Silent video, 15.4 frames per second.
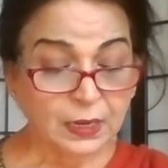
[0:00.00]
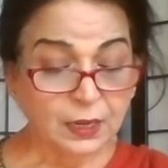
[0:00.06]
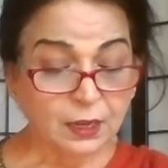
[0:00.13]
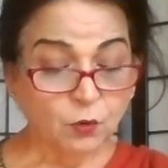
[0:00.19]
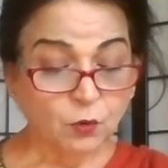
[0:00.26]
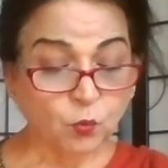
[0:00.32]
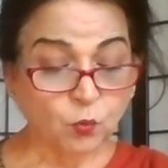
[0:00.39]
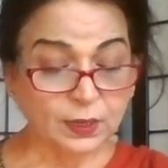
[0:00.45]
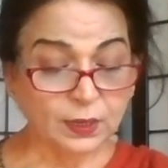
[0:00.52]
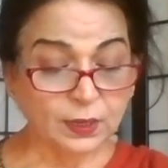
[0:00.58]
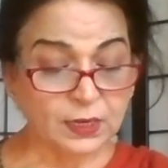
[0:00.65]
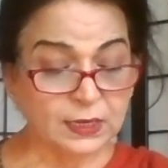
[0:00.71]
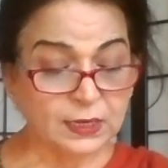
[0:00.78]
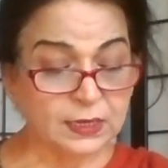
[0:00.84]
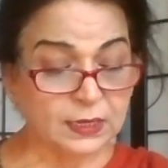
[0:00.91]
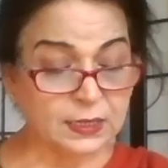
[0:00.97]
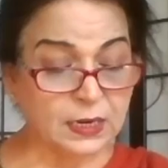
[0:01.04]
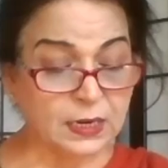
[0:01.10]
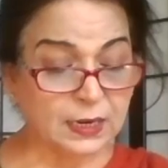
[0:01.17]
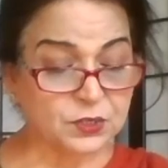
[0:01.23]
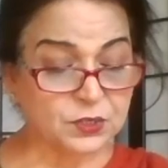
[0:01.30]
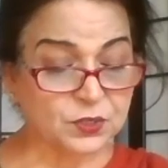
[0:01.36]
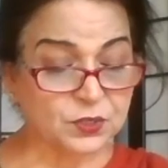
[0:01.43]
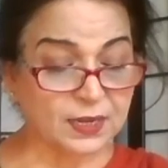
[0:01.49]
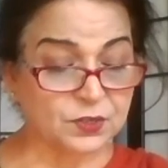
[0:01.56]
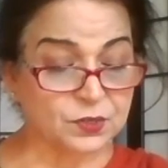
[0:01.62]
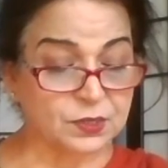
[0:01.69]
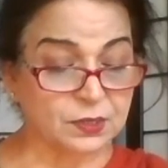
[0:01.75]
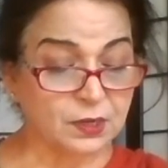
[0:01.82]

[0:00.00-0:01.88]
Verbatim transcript: What he did not sense,